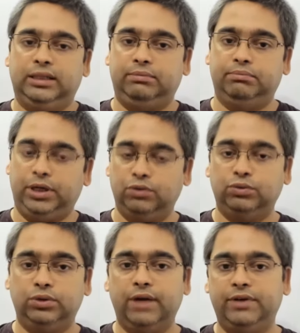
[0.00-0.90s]
but
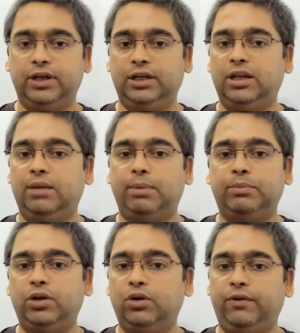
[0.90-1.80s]
you definitely
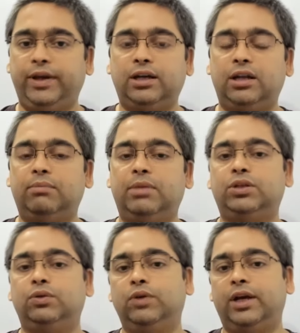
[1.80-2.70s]
remember your vehicle number,
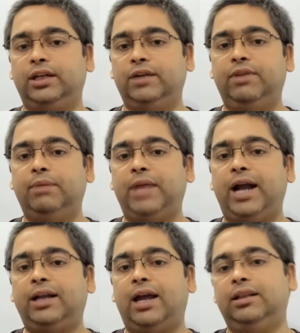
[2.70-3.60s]
so you can give them
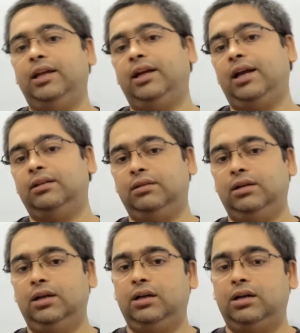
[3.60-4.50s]
that and they can
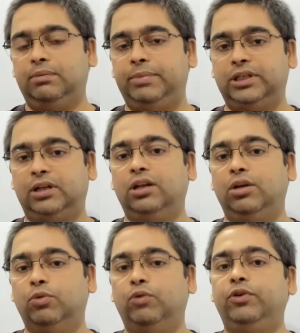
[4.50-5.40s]
basically
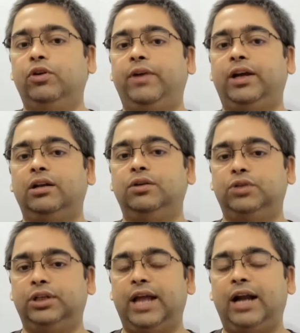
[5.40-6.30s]
remove your vehicle
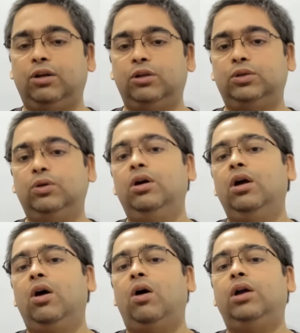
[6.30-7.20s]
using that also,
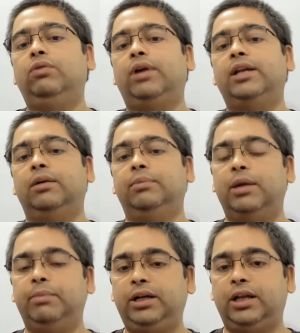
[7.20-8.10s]
or you can give
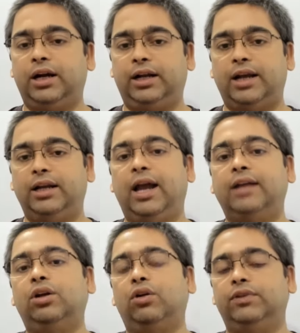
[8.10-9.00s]
them a ticket ID,
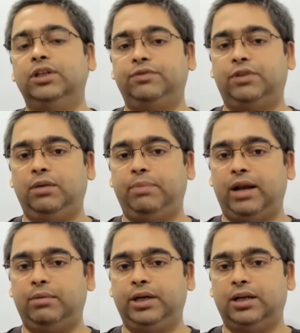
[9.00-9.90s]
either of these three
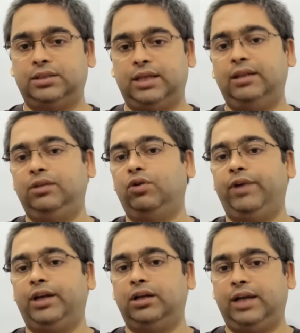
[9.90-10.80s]
parameters, and your
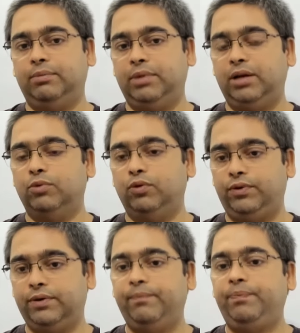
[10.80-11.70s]
vehicle can be
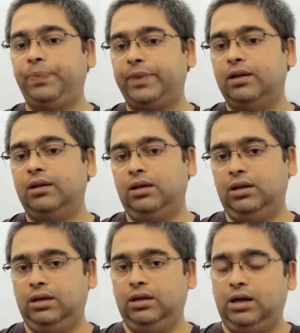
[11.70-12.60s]
removed.
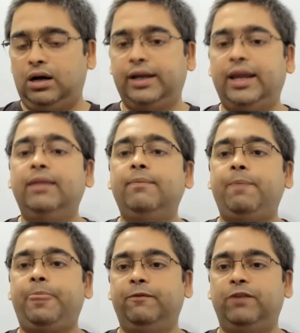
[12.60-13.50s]
Again,
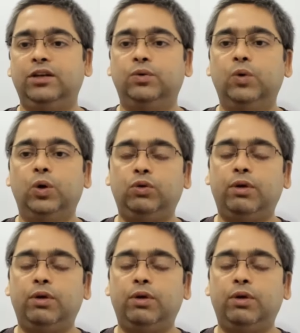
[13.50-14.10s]
when you go to a